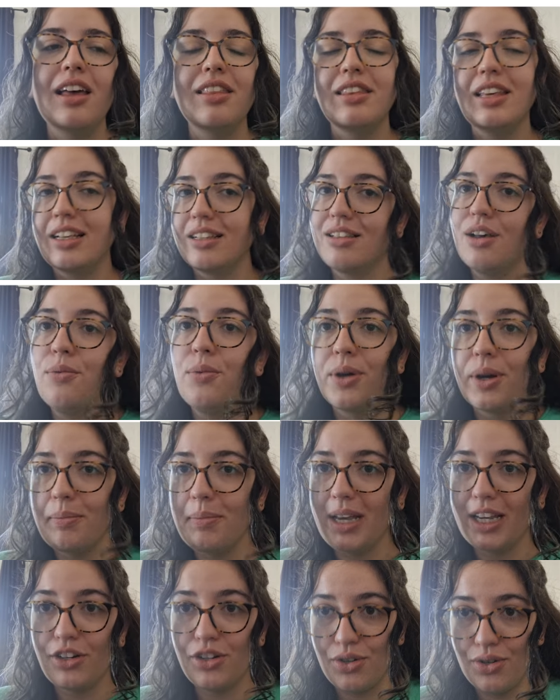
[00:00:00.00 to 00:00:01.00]
things I want to
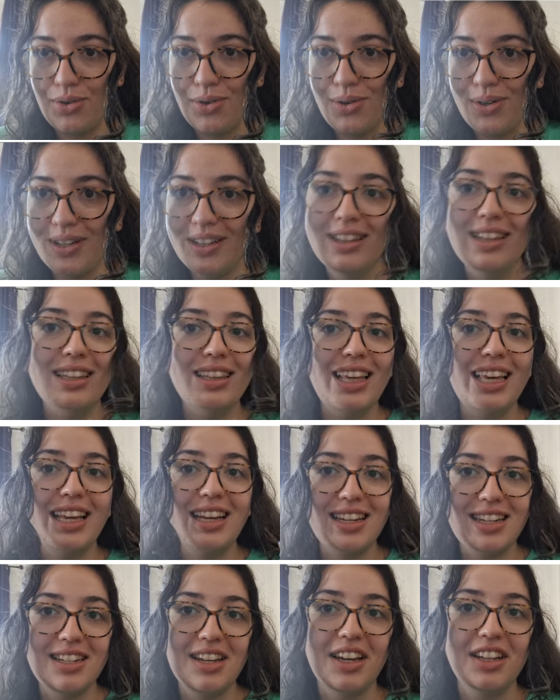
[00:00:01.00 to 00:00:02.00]
make sure that they
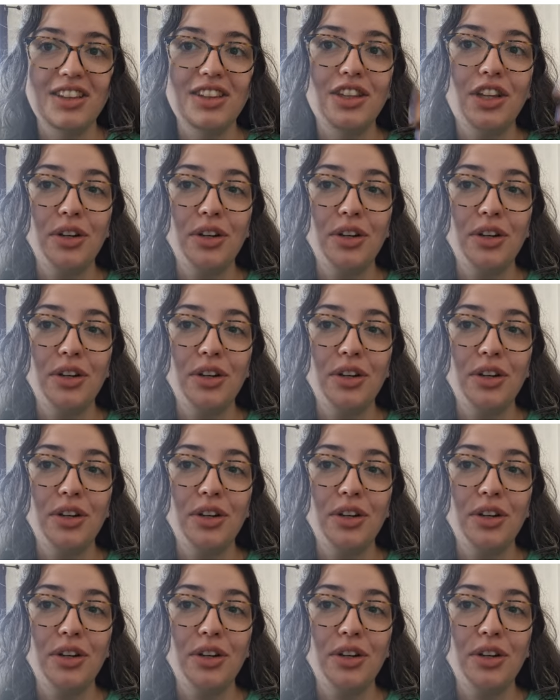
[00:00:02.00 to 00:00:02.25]
get done.